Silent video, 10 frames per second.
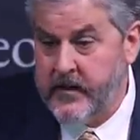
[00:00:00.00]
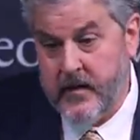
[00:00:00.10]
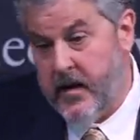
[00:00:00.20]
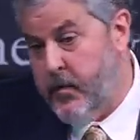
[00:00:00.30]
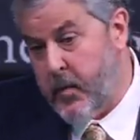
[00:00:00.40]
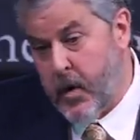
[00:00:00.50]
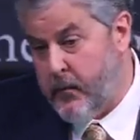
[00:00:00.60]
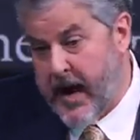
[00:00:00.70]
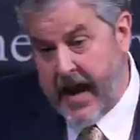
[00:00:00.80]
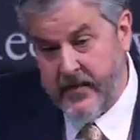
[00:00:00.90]
He's not on the
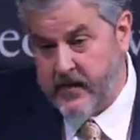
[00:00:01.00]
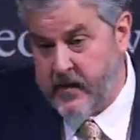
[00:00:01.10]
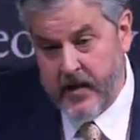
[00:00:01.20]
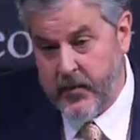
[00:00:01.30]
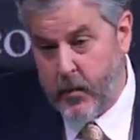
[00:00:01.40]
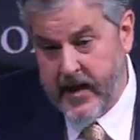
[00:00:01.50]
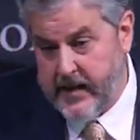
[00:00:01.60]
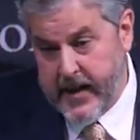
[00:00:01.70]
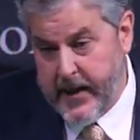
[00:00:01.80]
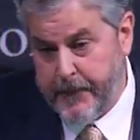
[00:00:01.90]
broad path, he's not at the
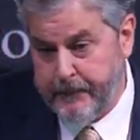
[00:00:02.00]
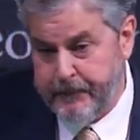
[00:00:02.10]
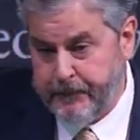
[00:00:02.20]
wide gate.